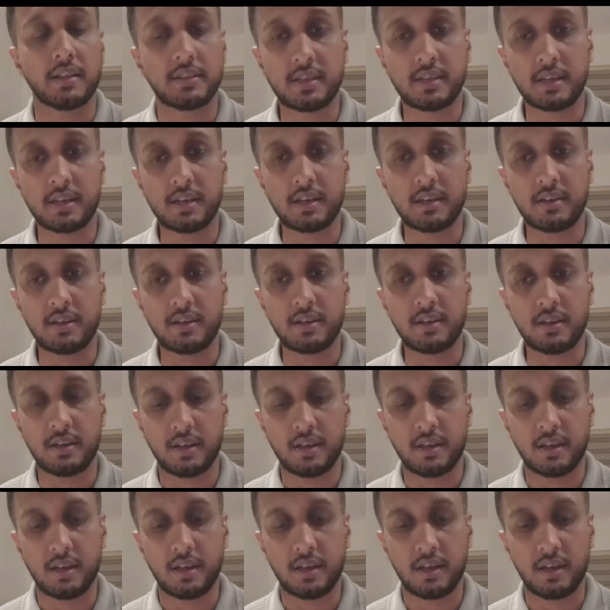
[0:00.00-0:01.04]
the
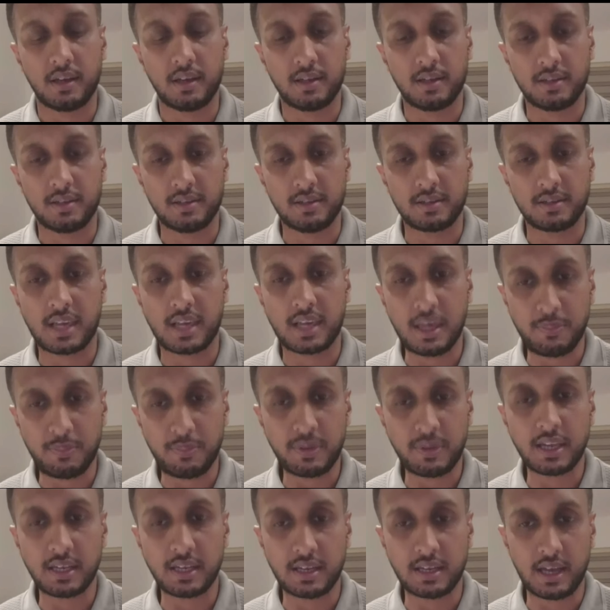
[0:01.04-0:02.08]

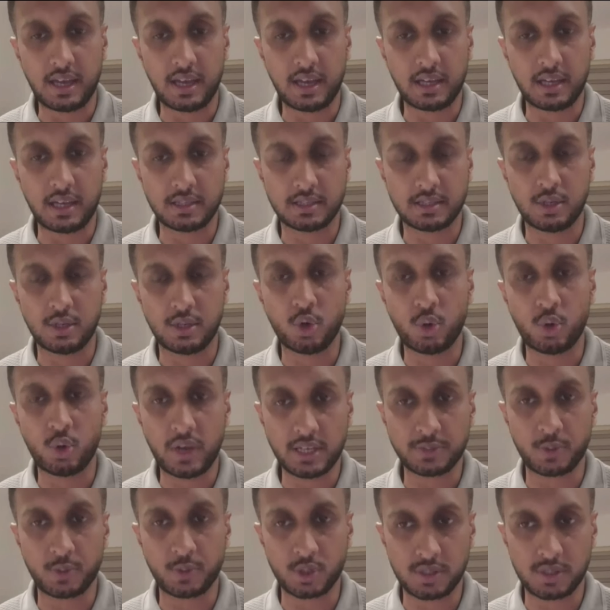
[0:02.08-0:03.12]
keeping it as low
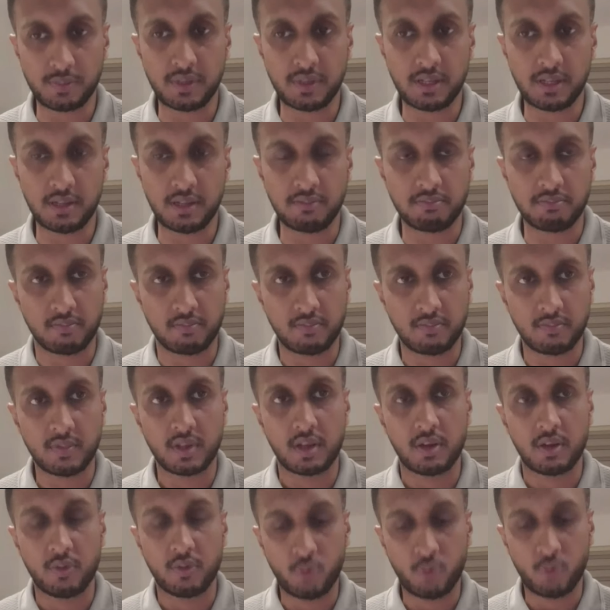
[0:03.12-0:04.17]
as possible
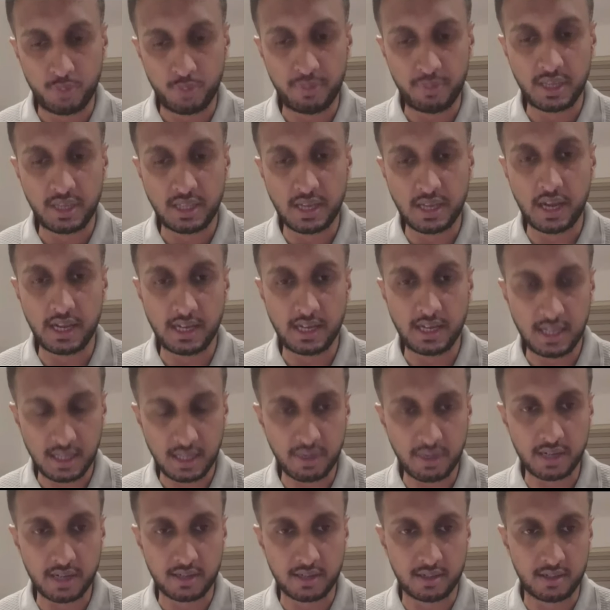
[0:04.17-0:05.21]
would be the ideal,
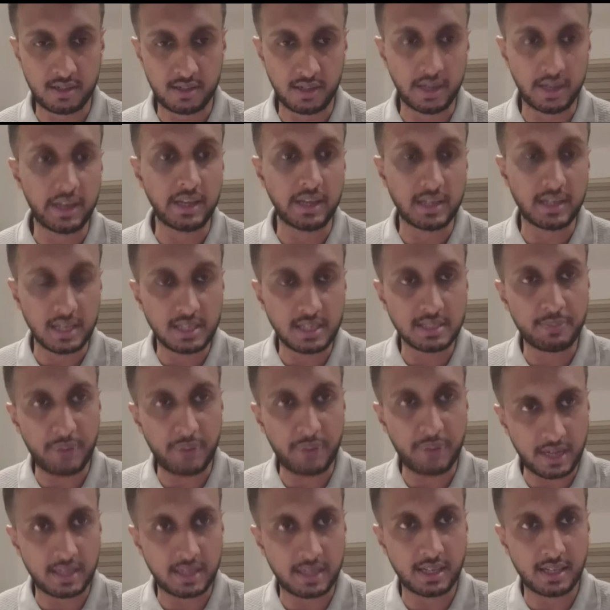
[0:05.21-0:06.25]
but it is a
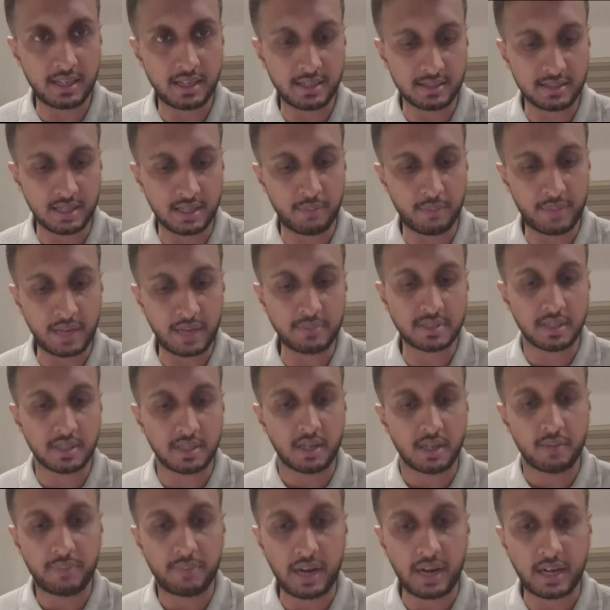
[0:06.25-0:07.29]
practical, sometimes
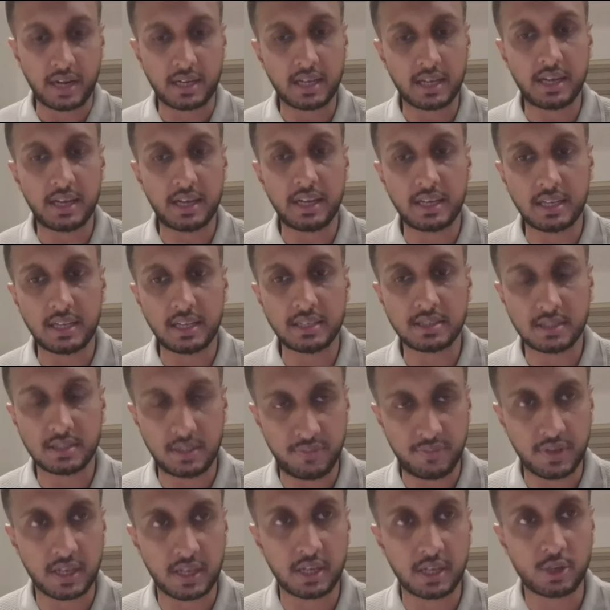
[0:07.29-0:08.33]
practically it is
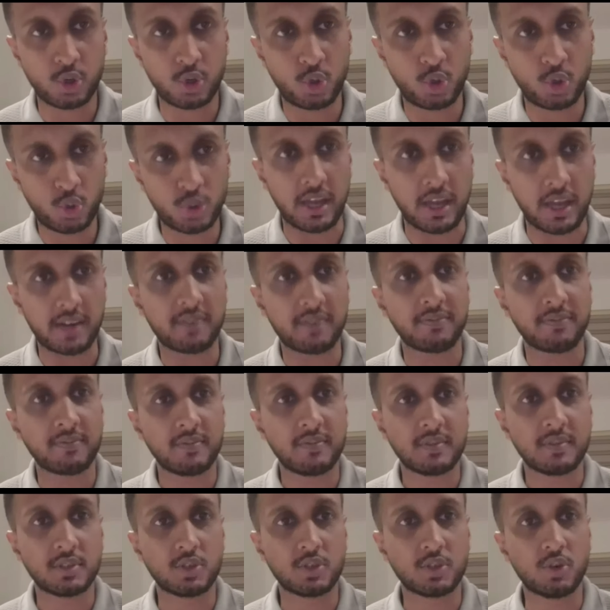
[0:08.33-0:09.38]
difficult to do that.
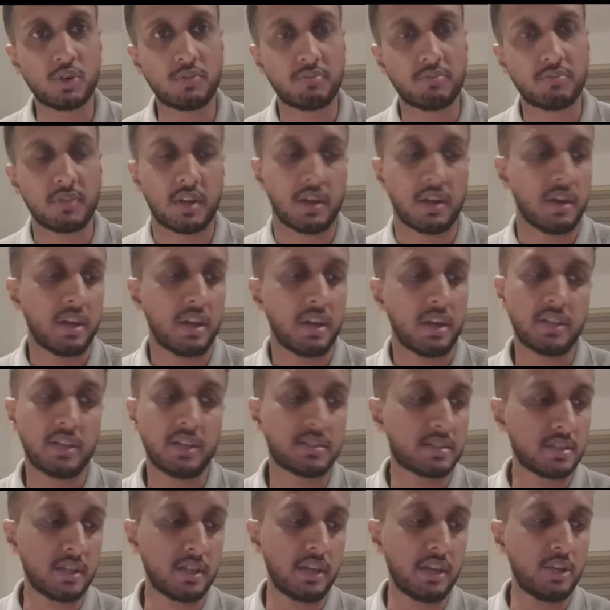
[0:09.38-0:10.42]
So
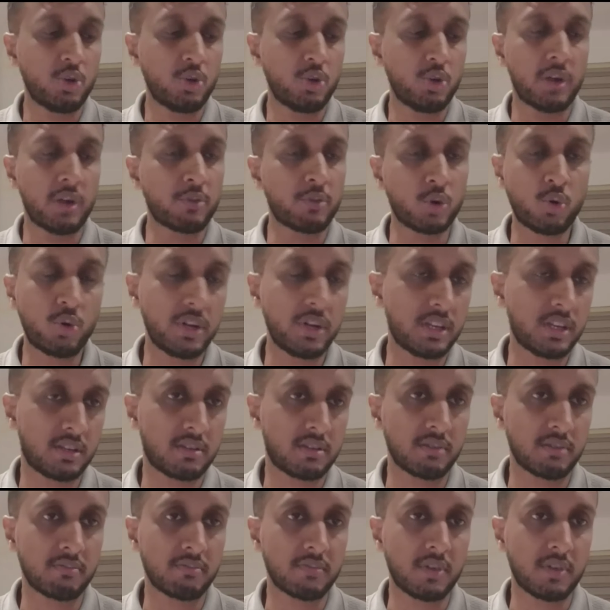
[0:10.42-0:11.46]
it's, you have to do it
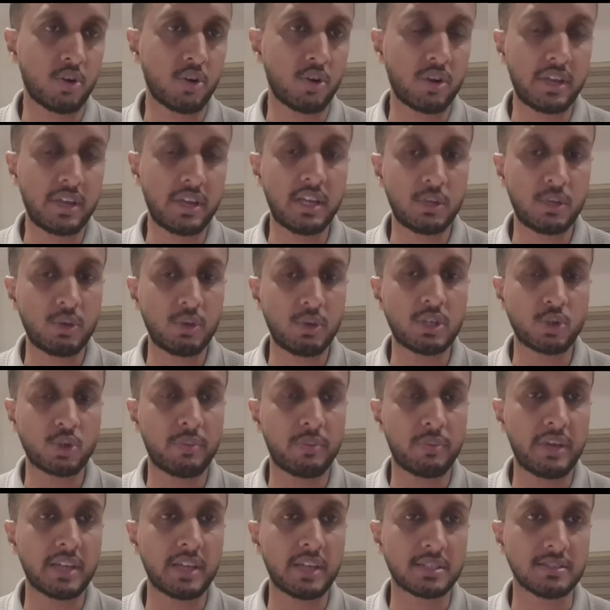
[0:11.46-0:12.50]
on an individual
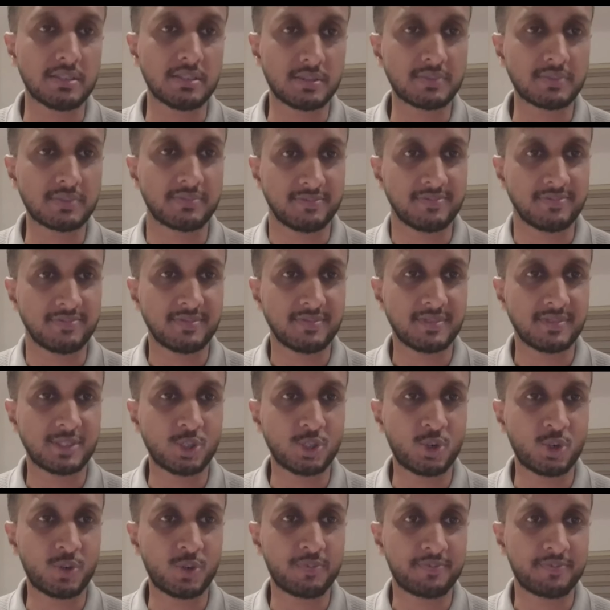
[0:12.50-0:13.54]
basis.
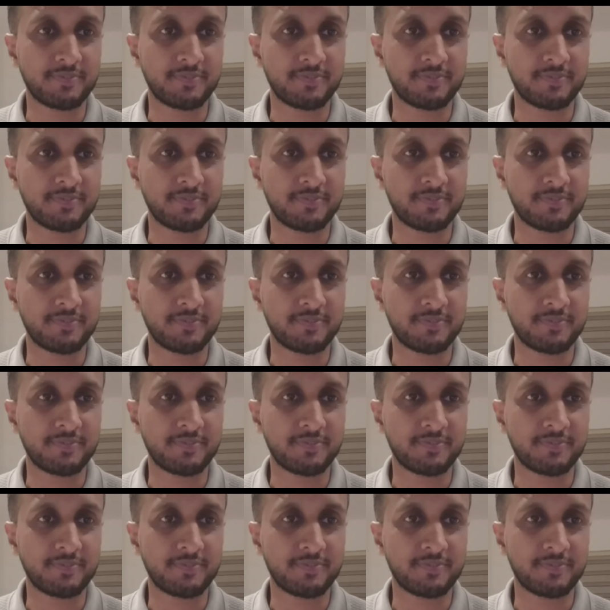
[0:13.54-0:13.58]
So,